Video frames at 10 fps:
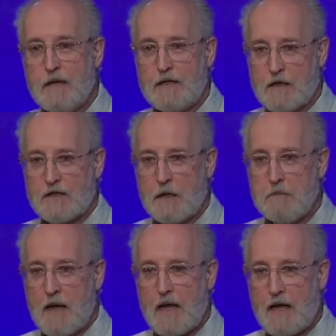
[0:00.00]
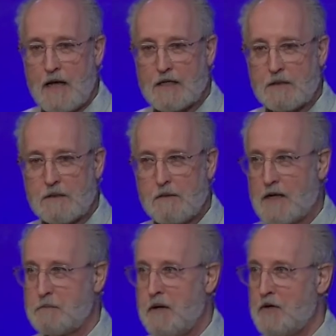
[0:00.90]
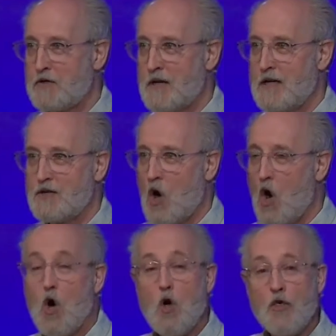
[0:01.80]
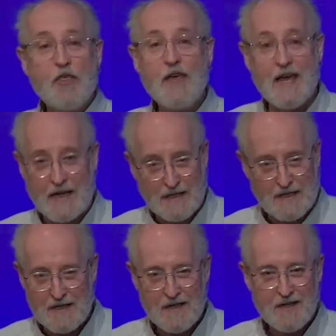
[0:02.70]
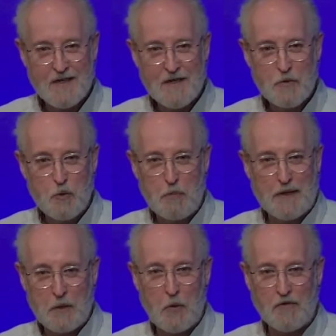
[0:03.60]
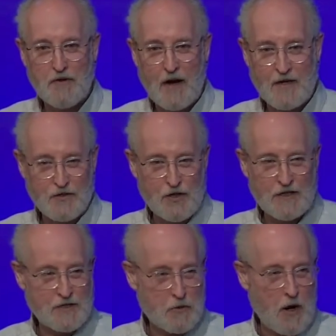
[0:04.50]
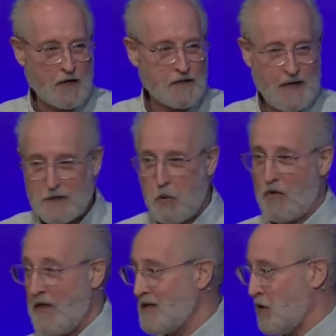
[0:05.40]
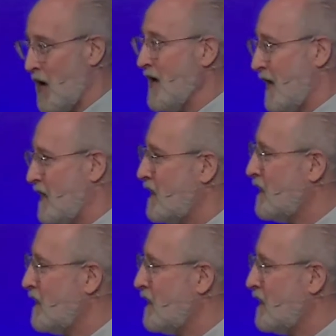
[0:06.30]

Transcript: until someday, as Peter says, all things will be glorified in Jesus Christ. That's where things are headed.